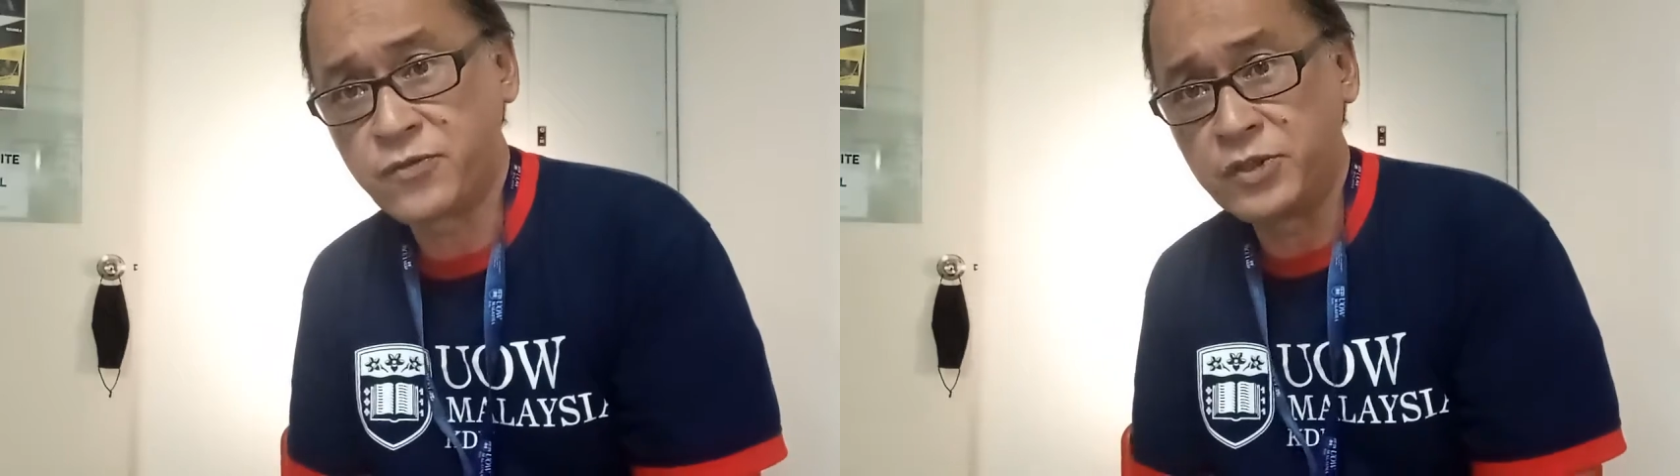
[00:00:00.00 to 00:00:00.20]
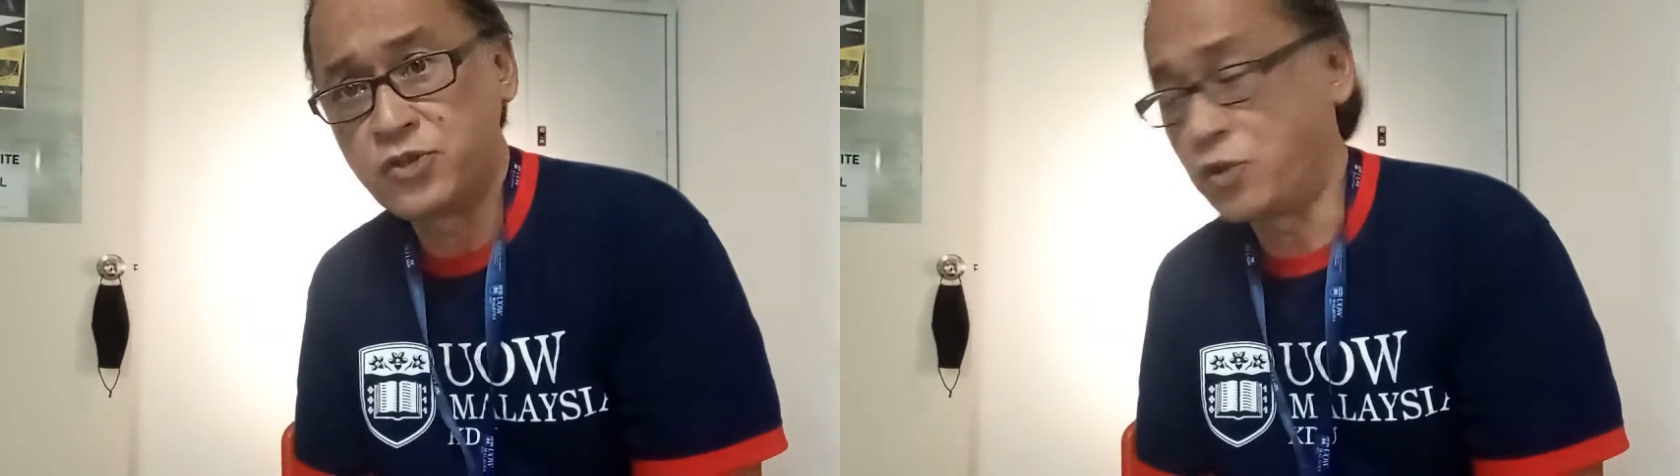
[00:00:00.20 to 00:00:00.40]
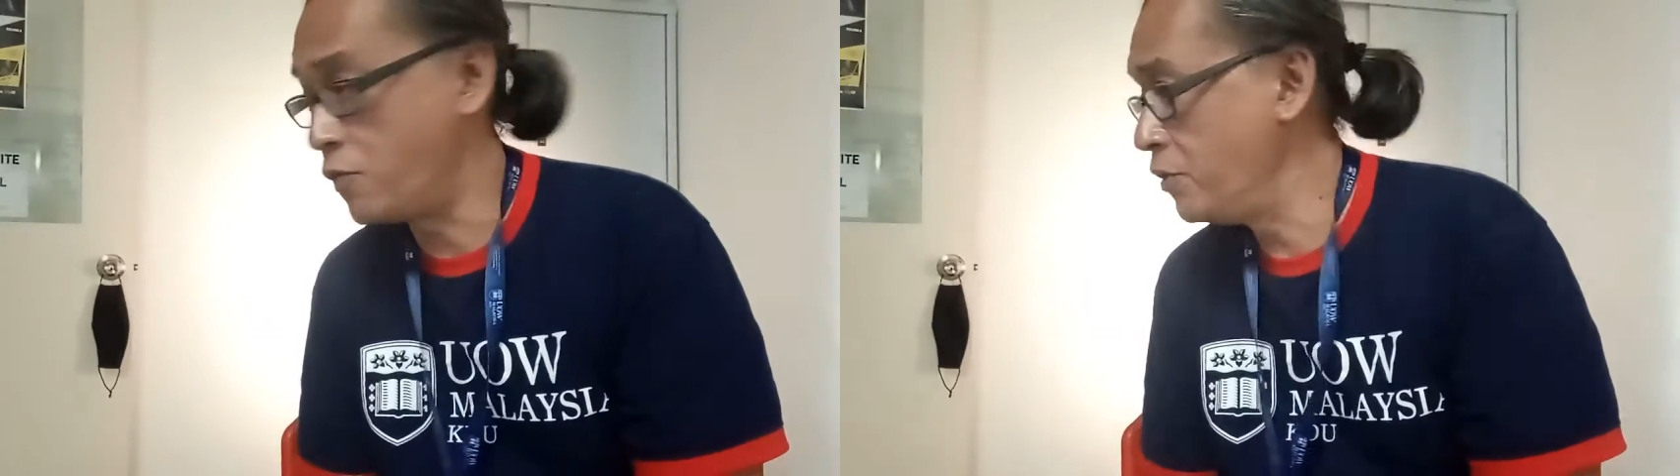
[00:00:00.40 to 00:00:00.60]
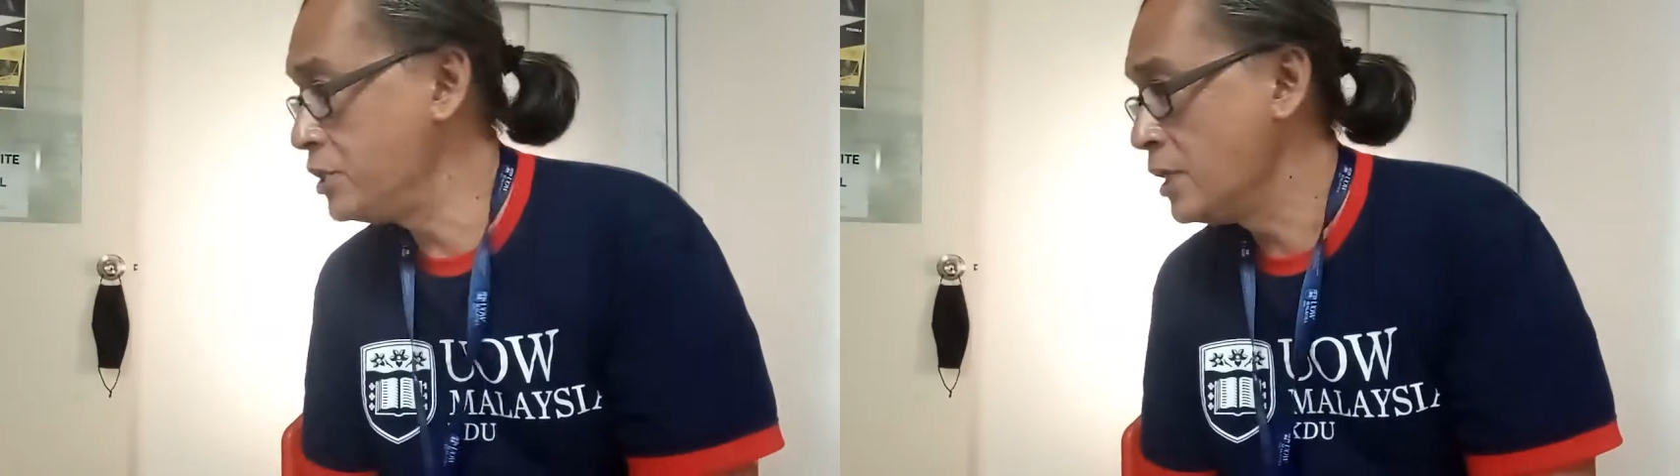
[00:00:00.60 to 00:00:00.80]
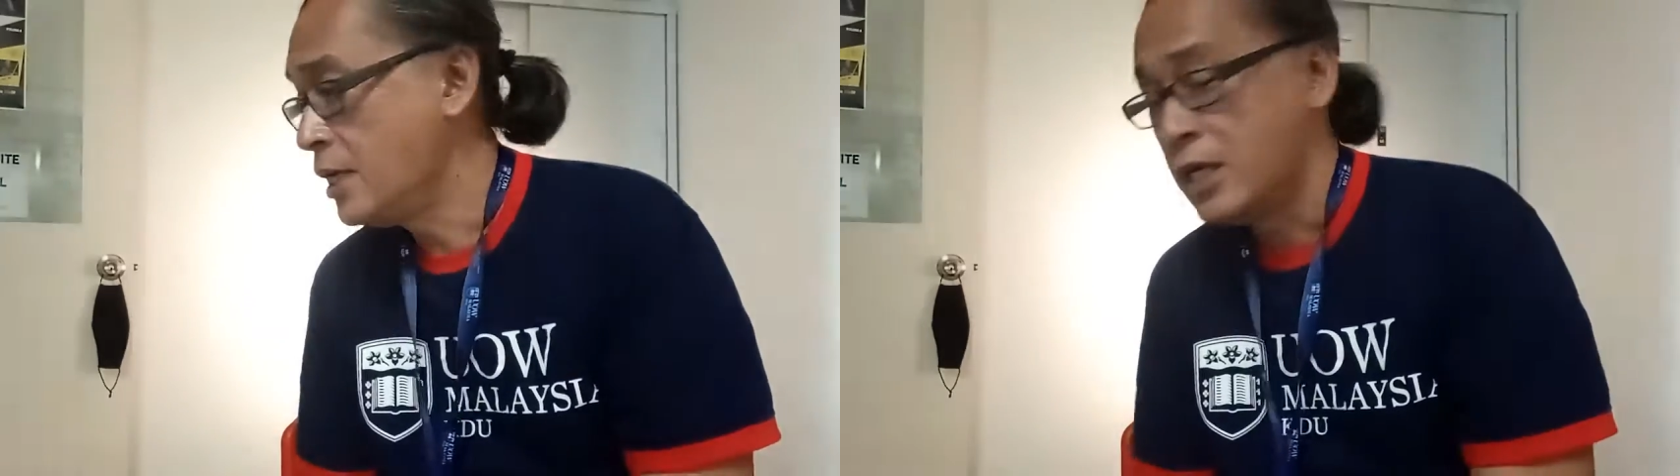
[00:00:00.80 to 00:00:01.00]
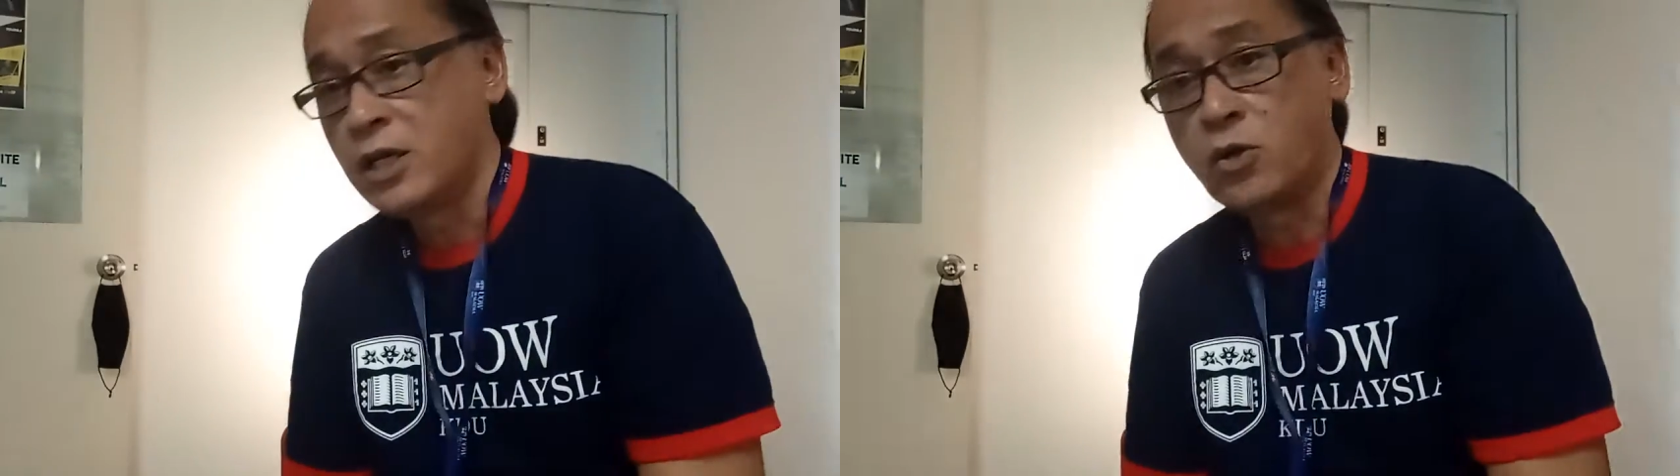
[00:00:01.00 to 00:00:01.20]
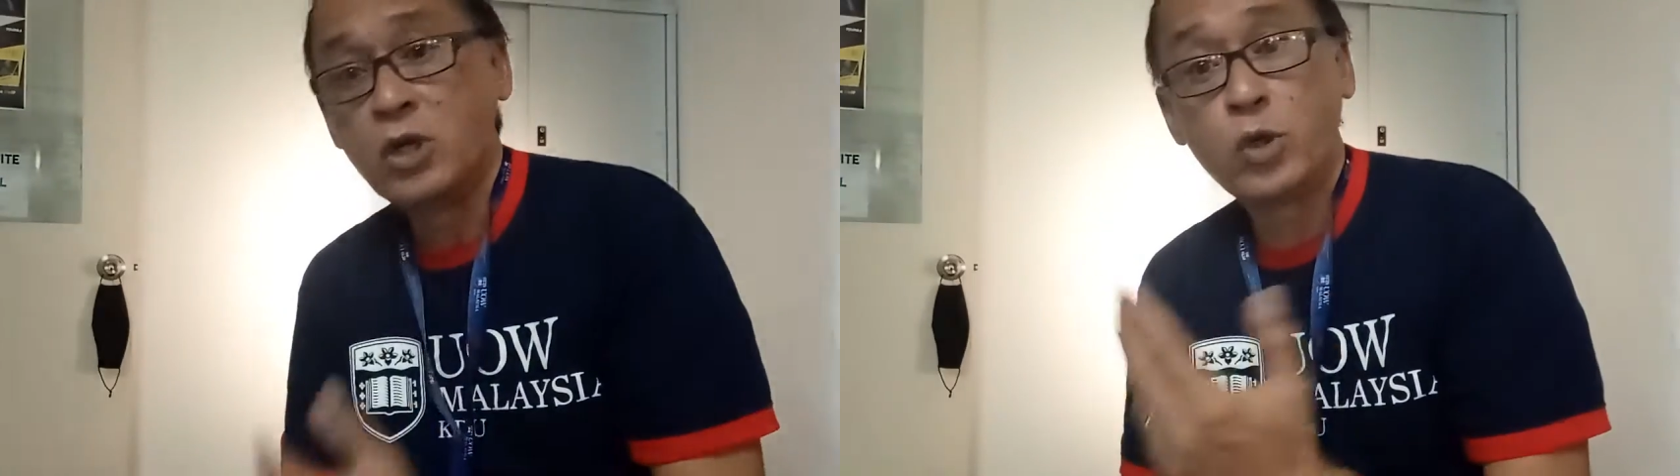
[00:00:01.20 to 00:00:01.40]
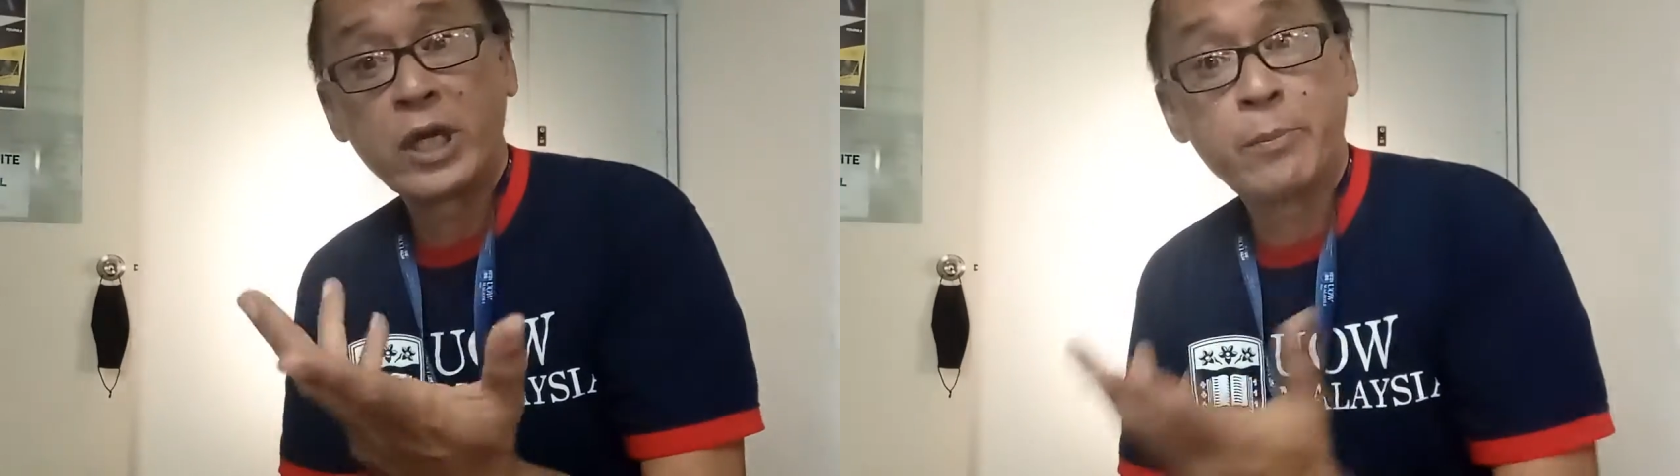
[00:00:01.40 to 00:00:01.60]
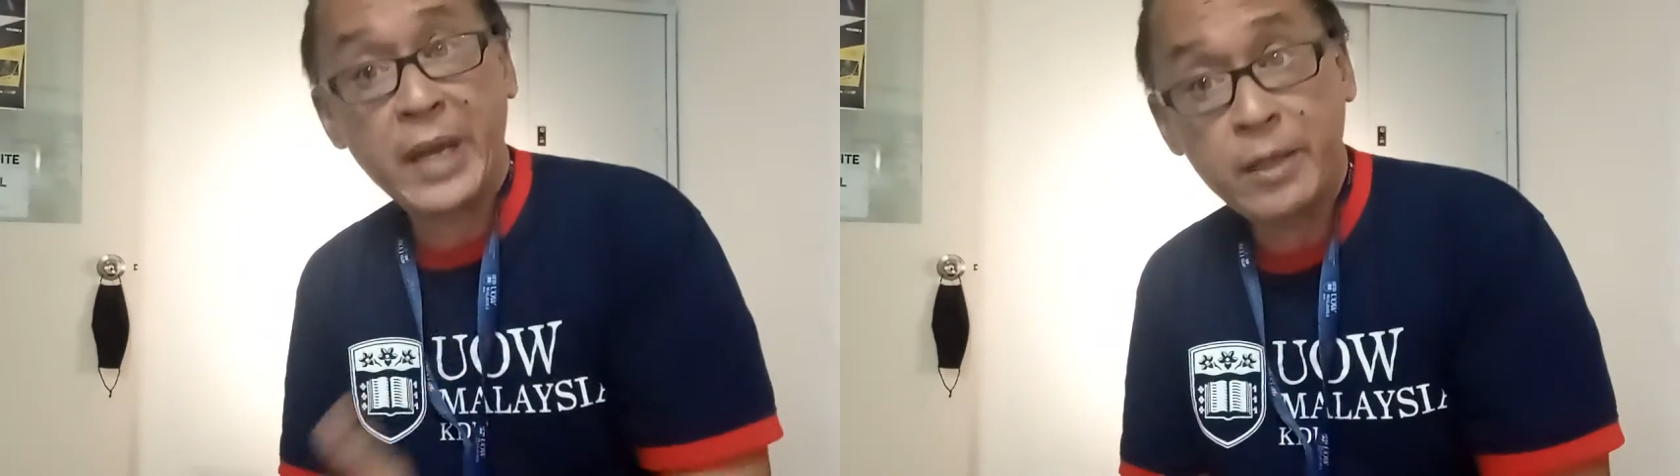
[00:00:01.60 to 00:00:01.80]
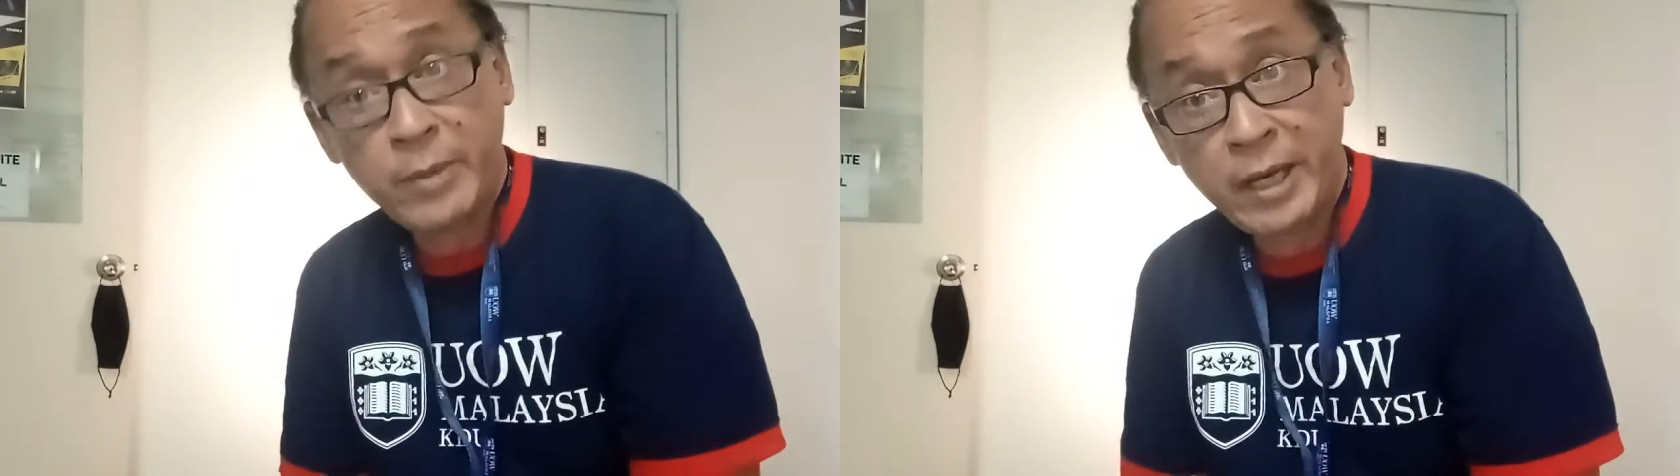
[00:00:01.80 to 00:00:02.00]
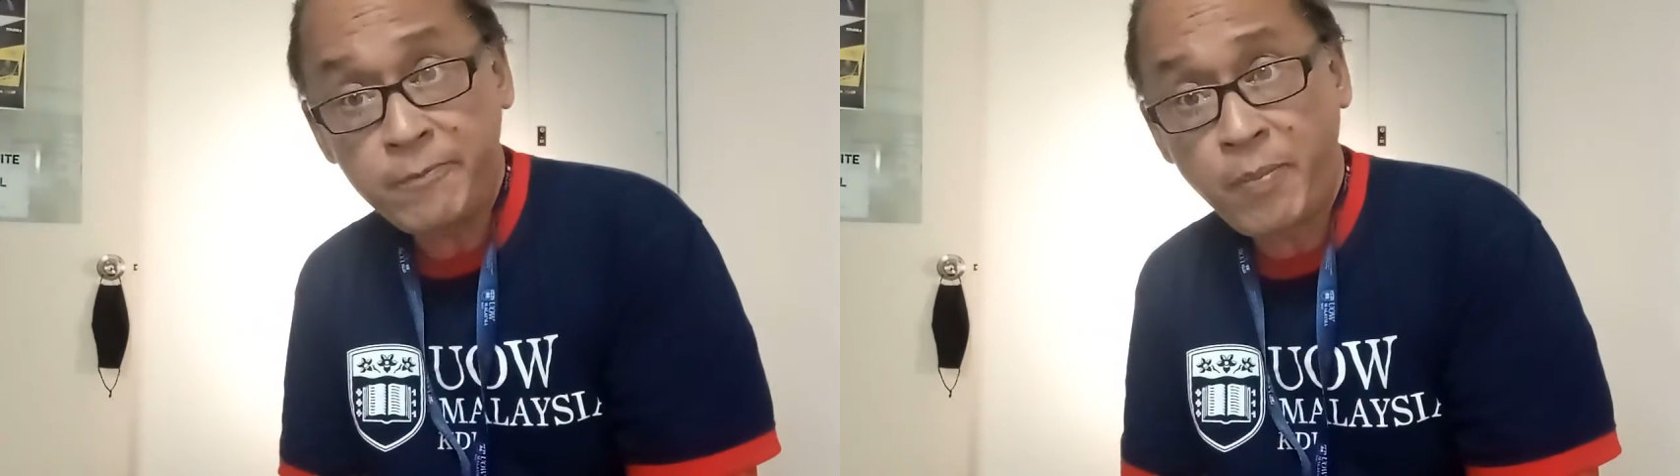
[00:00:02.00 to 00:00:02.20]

genres. Go and look at Batman.